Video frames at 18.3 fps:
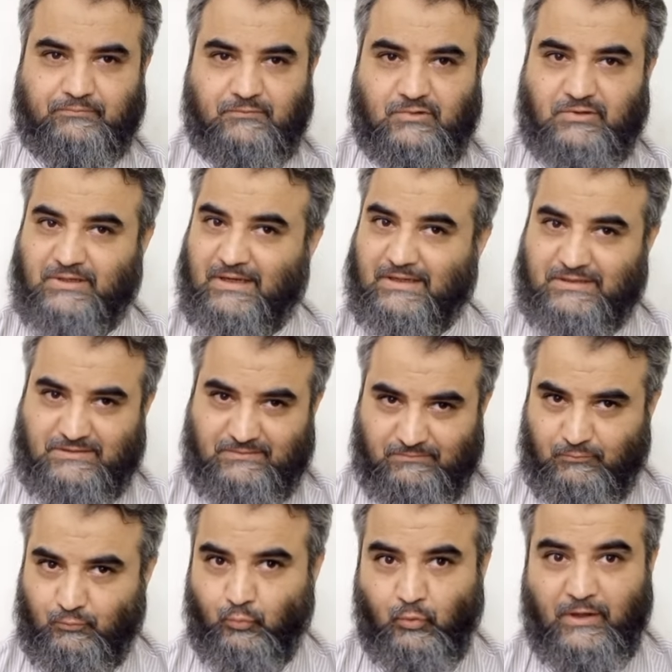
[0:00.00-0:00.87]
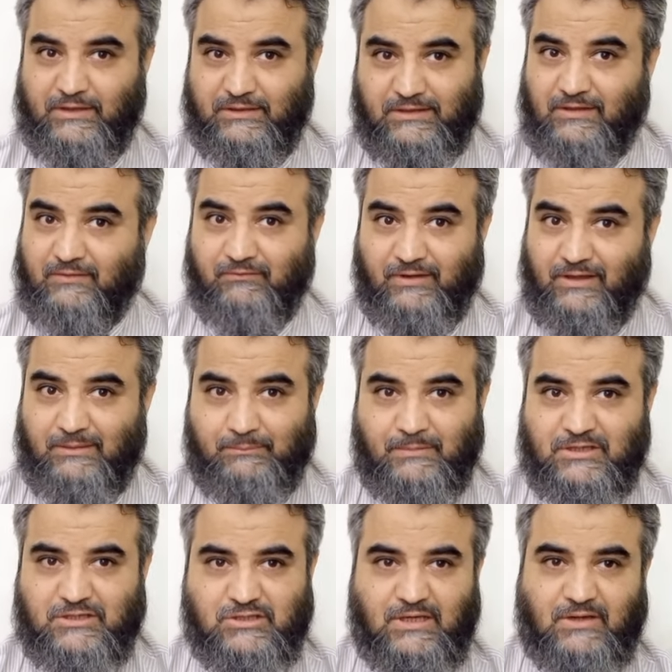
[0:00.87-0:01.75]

So that's one thing very much